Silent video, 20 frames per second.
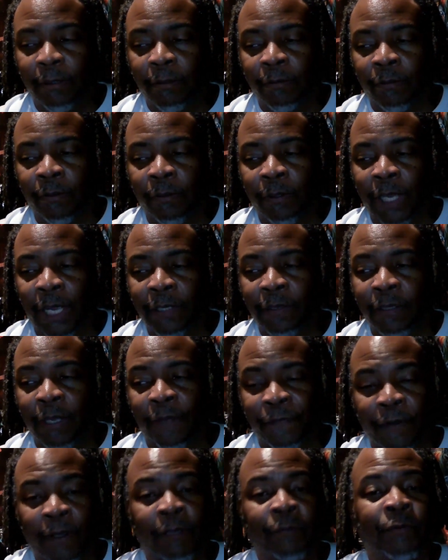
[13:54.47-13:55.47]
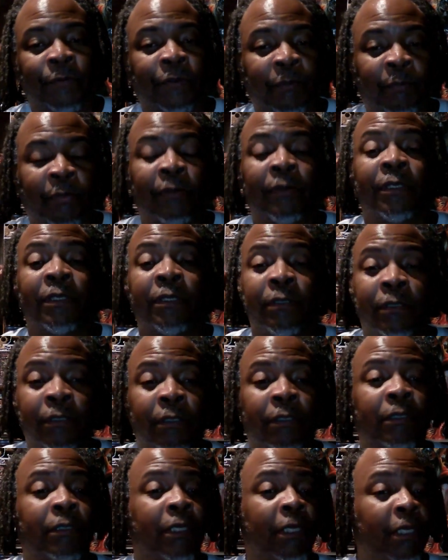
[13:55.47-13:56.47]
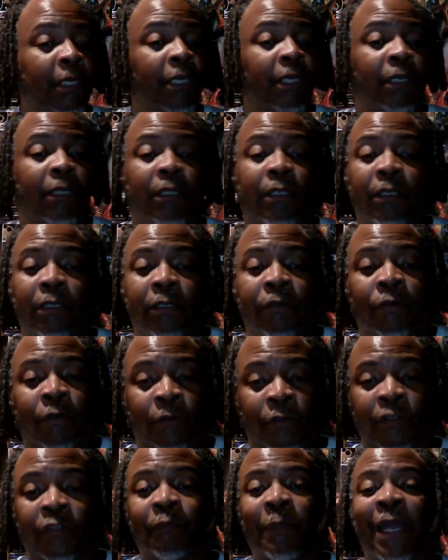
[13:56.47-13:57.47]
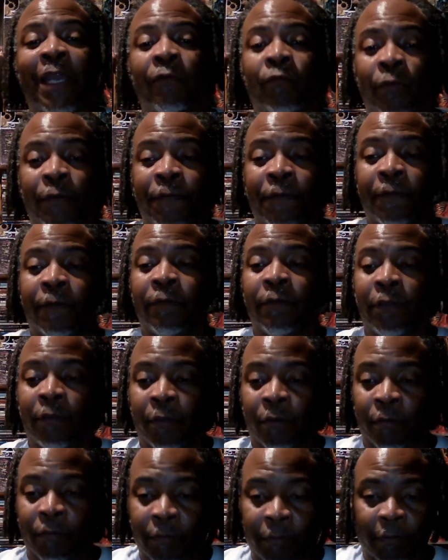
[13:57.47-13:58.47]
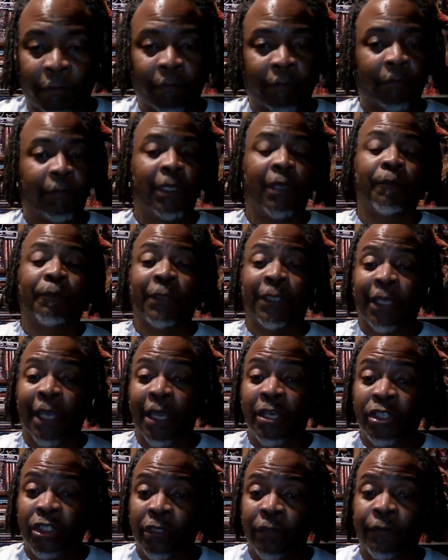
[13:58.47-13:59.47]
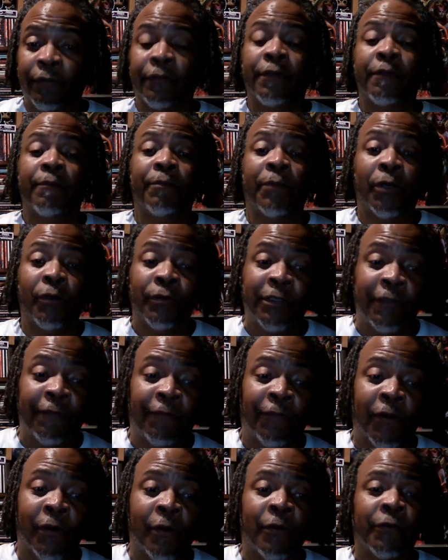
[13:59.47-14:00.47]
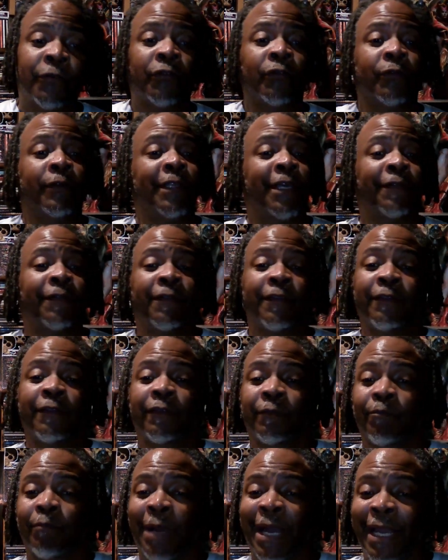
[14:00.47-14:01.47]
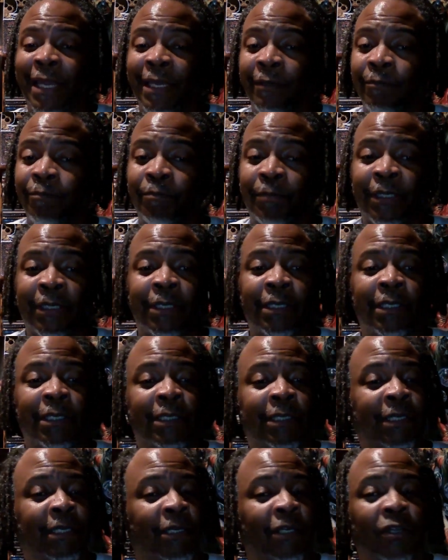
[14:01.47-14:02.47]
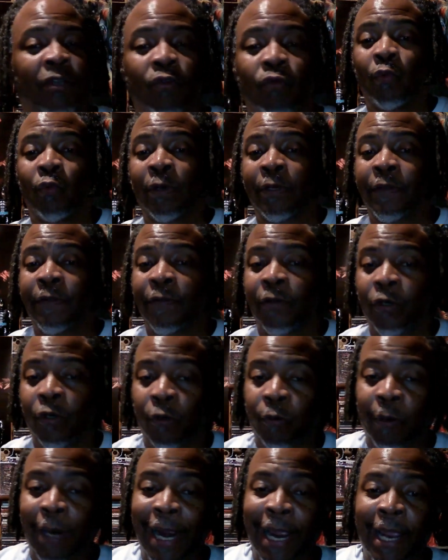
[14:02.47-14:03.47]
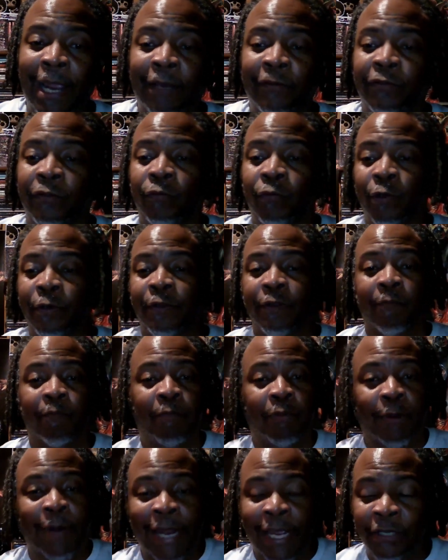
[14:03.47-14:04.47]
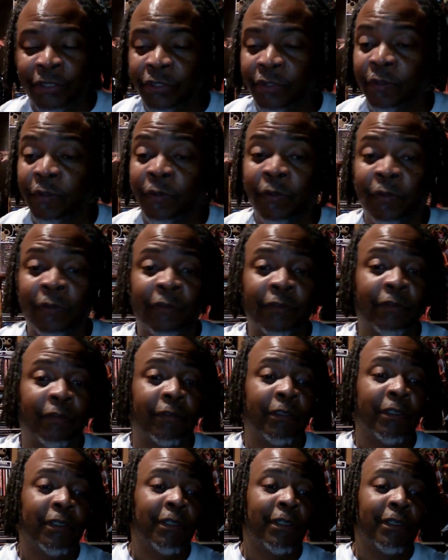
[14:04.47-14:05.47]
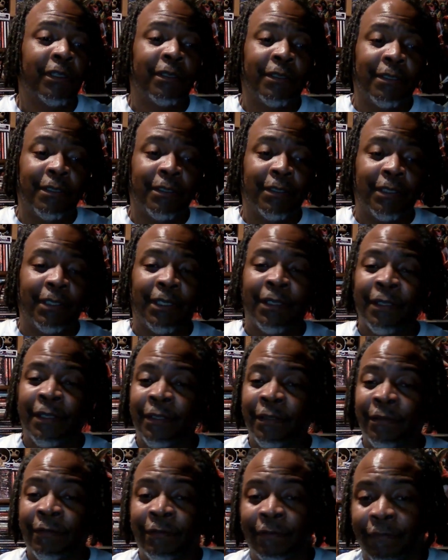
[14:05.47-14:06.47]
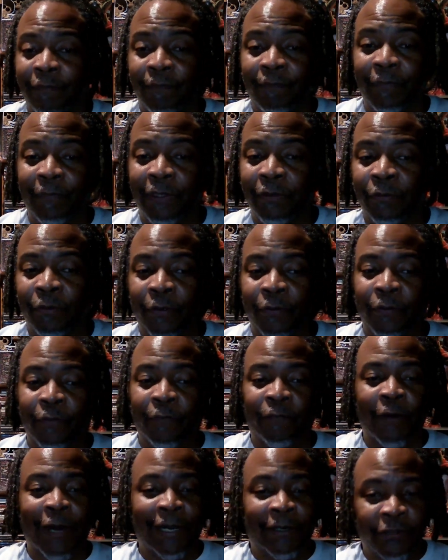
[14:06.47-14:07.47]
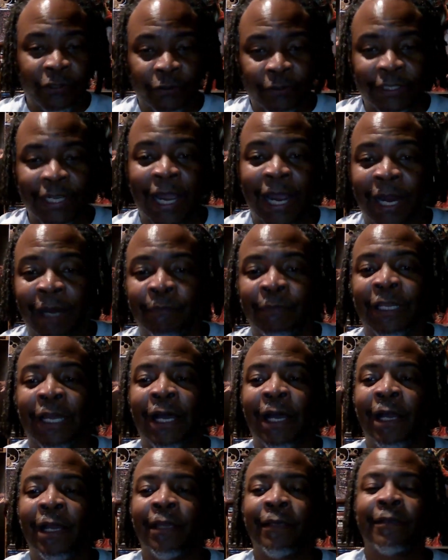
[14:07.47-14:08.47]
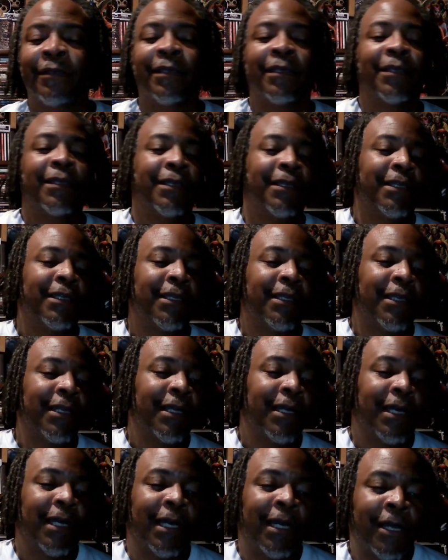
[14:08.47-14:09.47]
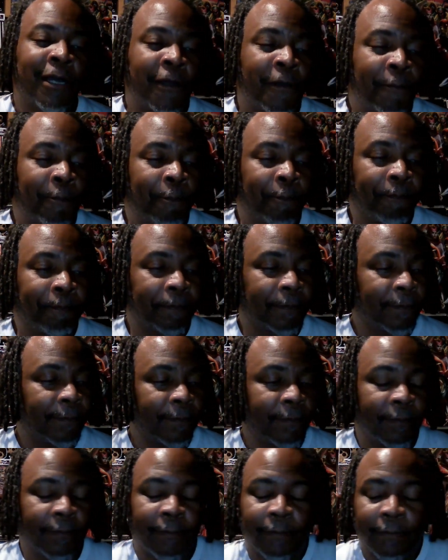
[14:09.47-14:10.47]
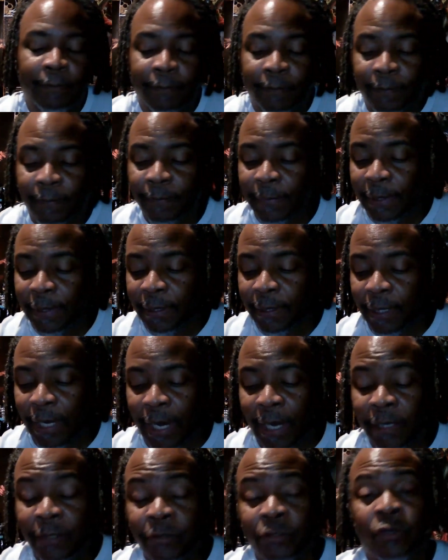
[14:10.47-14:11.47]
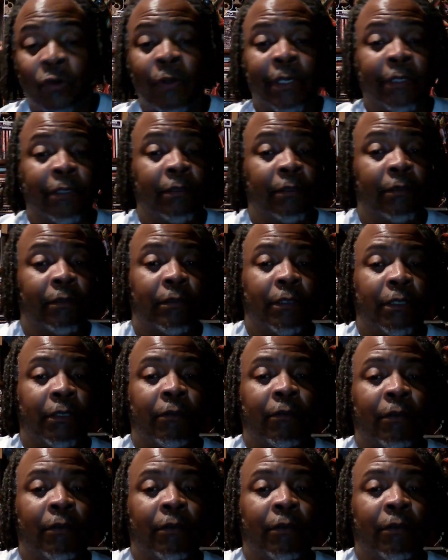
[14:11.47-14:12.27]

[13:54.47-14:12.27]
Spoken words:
You know, I thought it was a pretty good, you know, despite with the, you know, implications of the multiverse, or that this might be one of the cracks or one of the branches in, you know, the fractured timeline. I enjoyed it.